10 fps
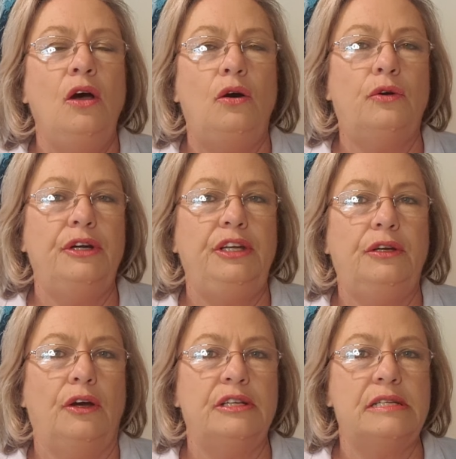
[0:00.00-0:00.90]
or are you
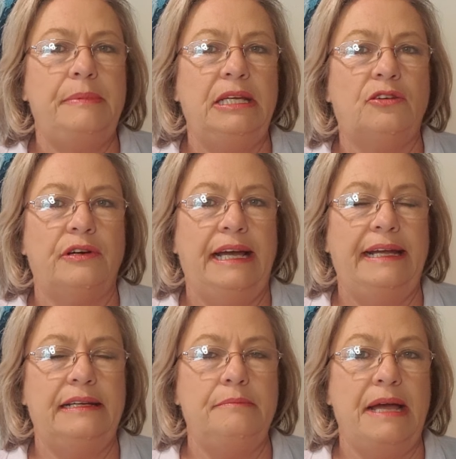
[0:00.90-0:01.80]
going to be
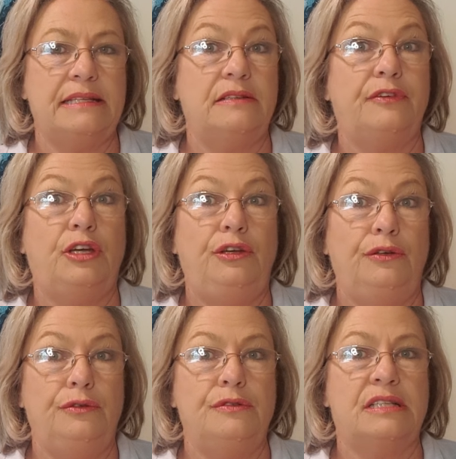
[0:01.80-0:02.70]
creating massive
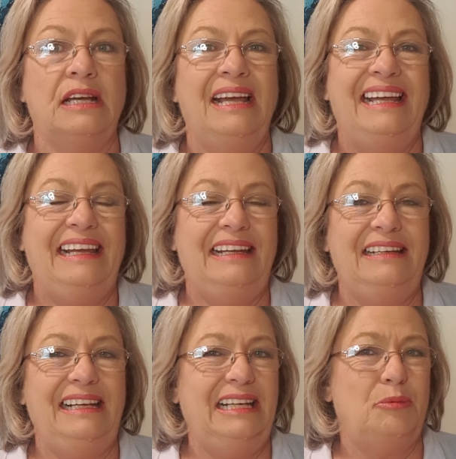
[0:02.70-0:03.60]
queues
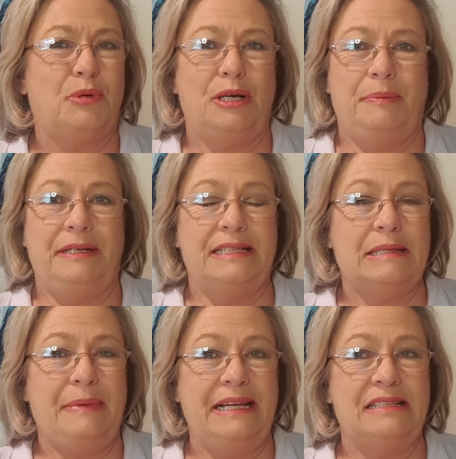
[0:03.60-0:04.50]
in inappropriate
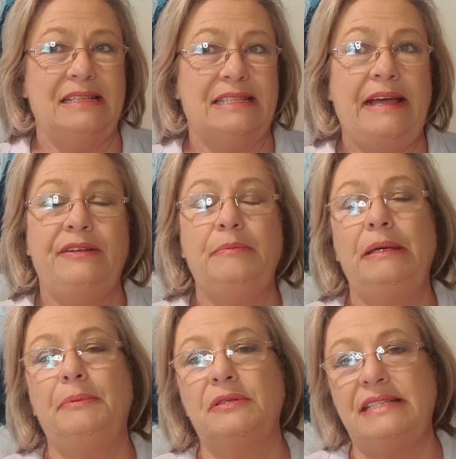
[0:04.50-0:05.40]
spaces, having
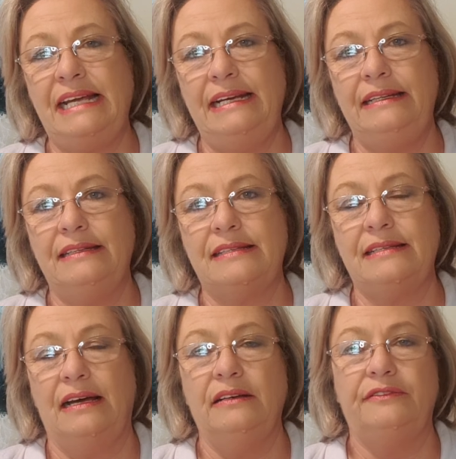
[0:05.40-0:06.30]
people stand in the
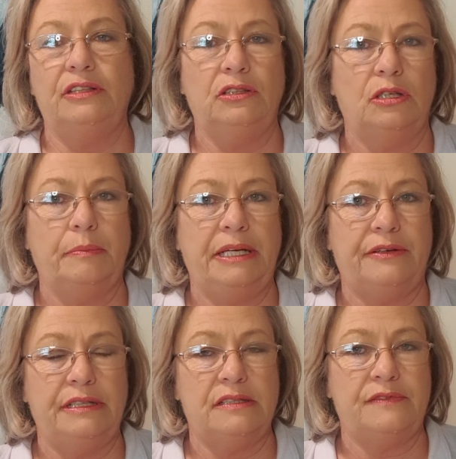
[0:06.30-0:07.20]
sun for long
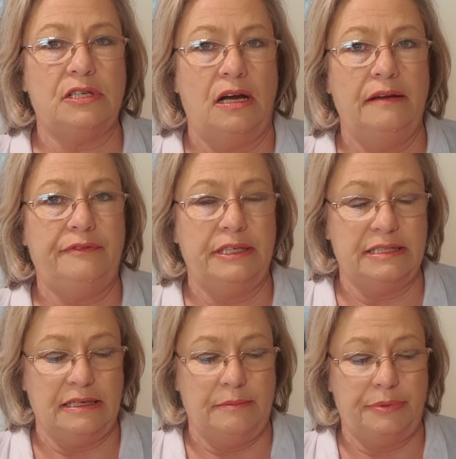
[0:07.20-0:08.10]
periods of time, for
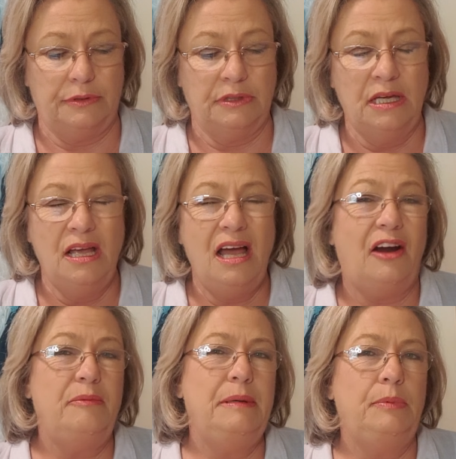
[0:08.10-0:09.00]
example? I
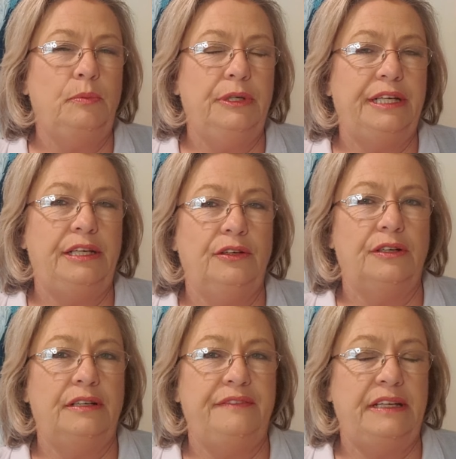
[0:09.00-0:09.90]
remember working on
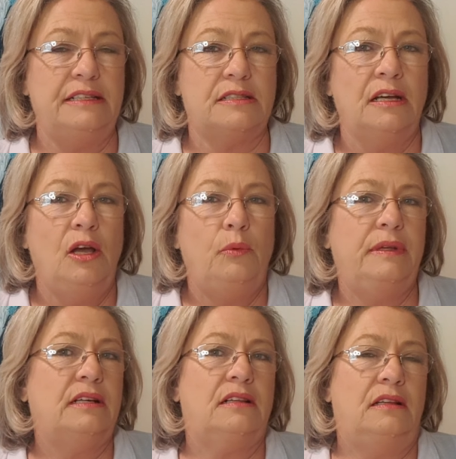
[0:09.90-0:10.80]
an event where
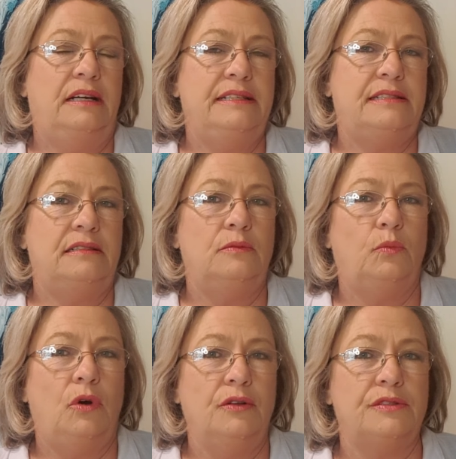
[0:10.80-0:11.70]
the client didn't
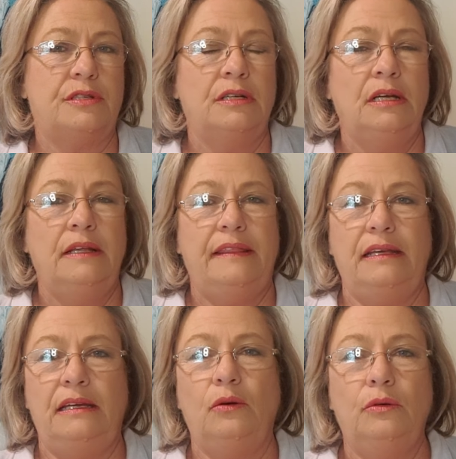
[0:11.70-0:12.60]
want
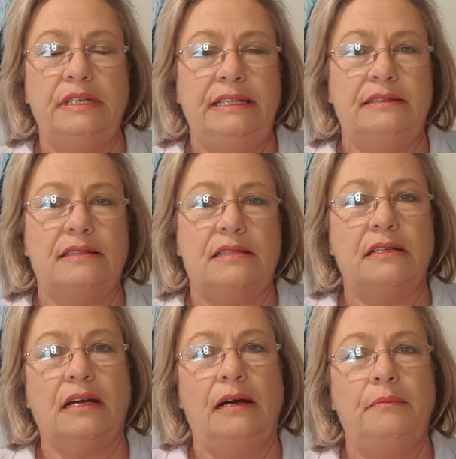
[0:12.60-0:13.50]
the audience to
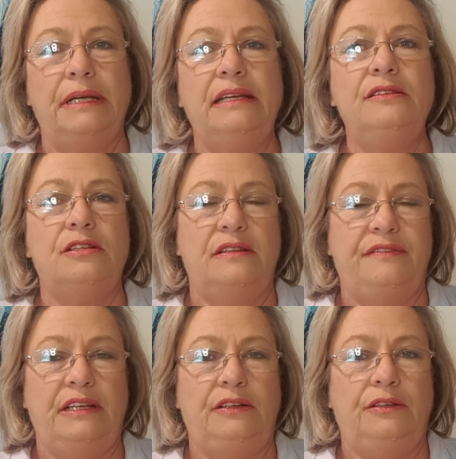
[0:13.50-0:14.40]
come into the
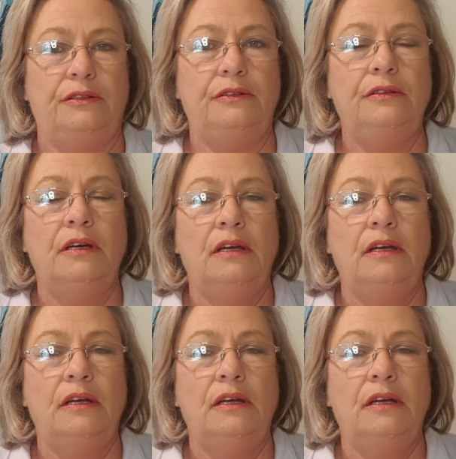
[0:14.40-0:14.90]
venue